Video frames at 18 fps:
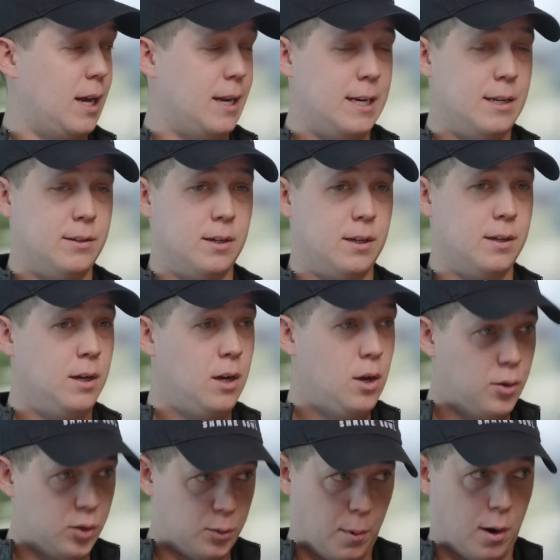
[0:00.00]
And he's a
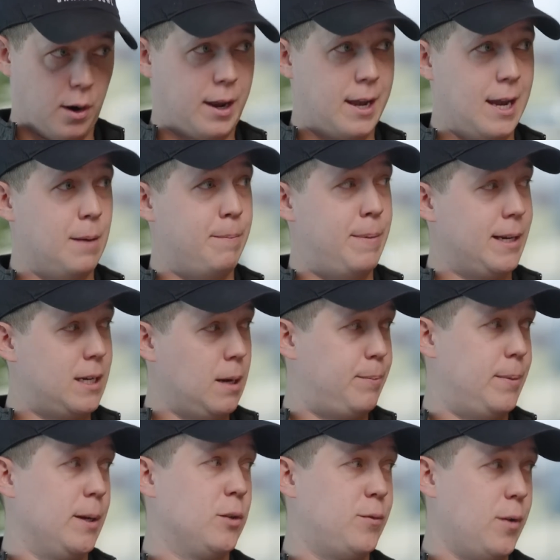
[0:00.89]
smart kid, picked
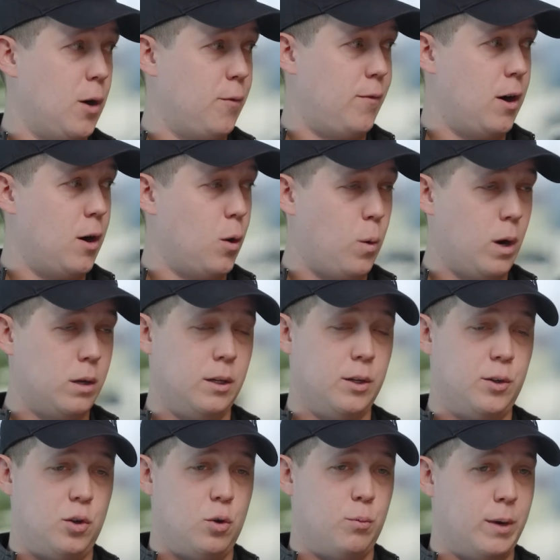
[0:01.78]
up things very, very
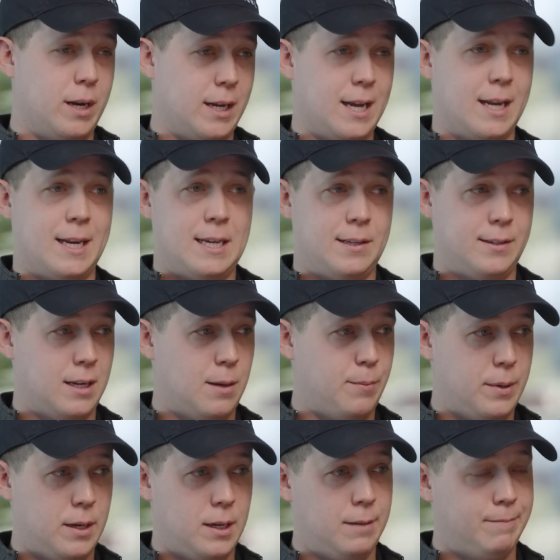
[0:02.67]
quickly too. But again, he's going
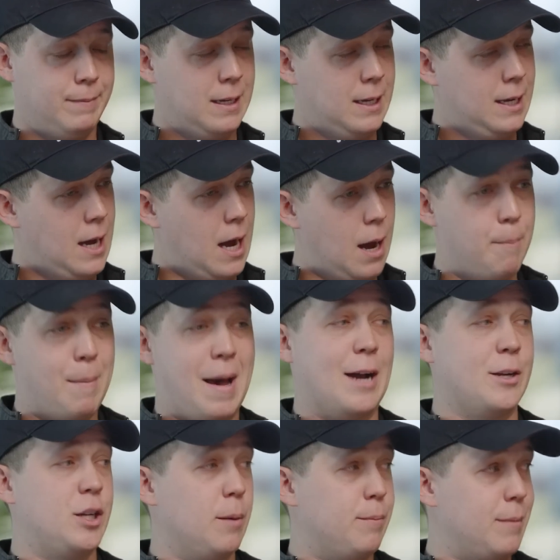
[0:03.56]
to be a
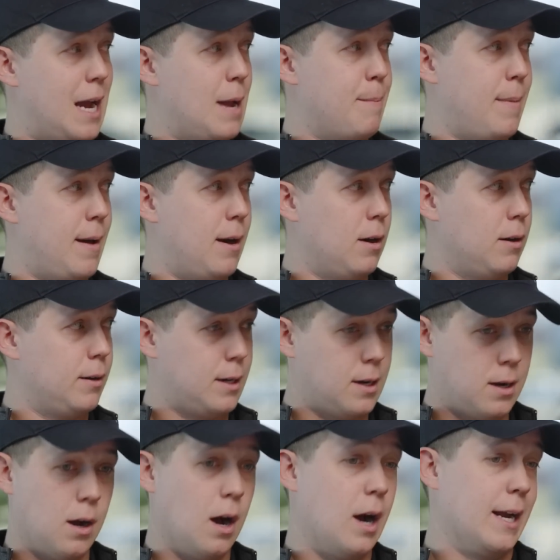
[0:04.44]
matchup nightmare
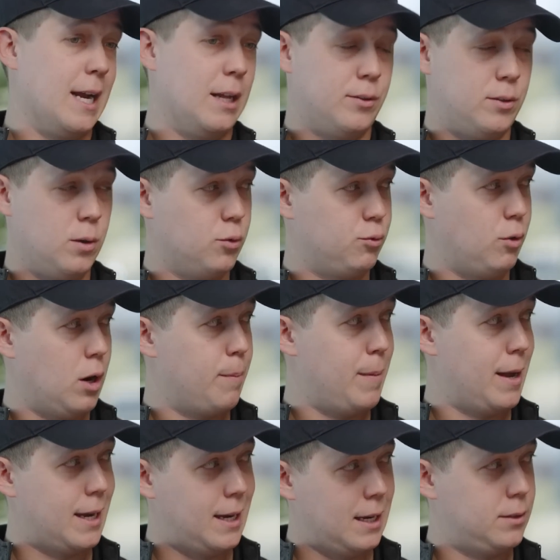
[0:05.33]
against those
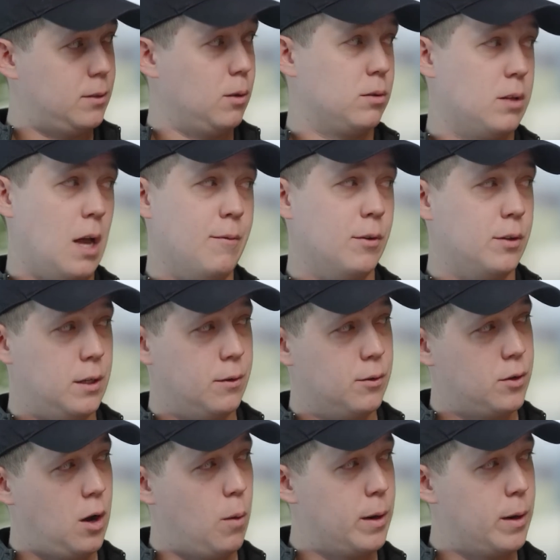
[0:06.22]
running back, against those slot receivers all